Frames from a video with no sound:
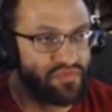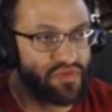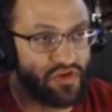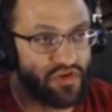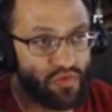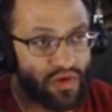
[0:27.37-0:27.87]
The
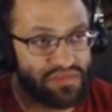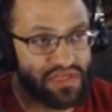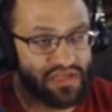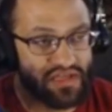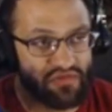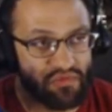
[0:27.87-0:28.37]
new
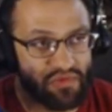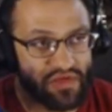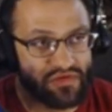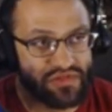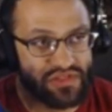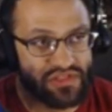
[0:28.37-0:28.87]
website that everybody
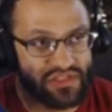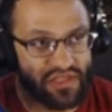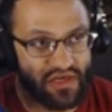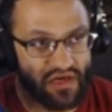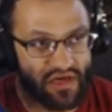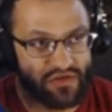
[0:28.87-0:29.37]
uses
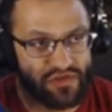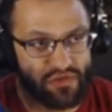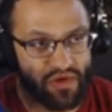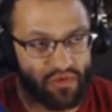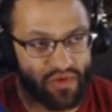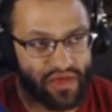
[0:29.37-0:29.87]
used to
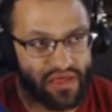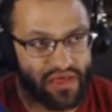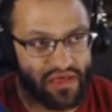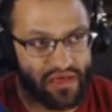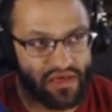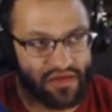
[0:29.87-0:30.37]
be a
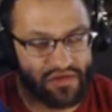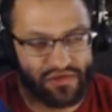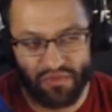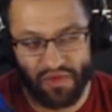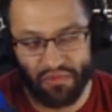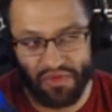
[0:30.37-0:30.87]
wiki, used
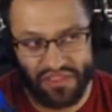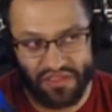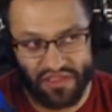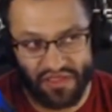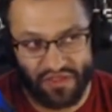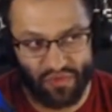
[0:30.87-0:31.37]
to be a bunch of
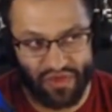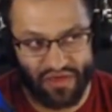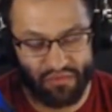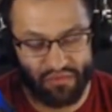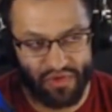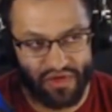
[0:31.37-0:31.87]
things,
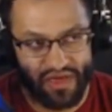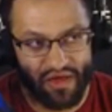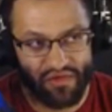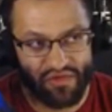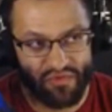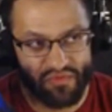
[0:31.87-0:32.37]
but
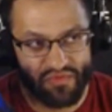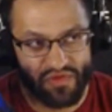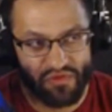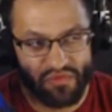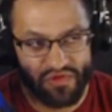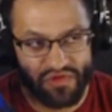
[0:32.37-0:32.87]
now the
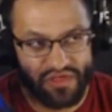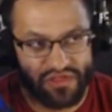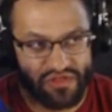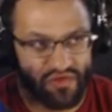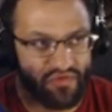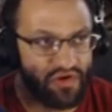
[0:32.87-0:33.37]
community
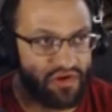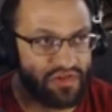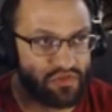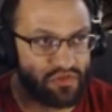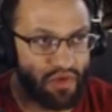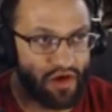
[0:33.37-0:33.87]
is over here on
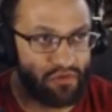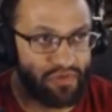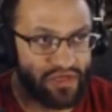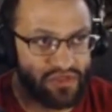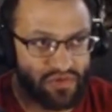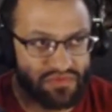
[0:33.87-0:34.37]
this
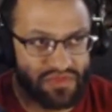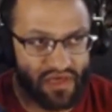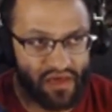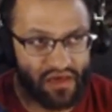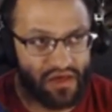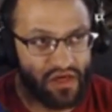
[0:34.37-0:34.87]
ModderBase website.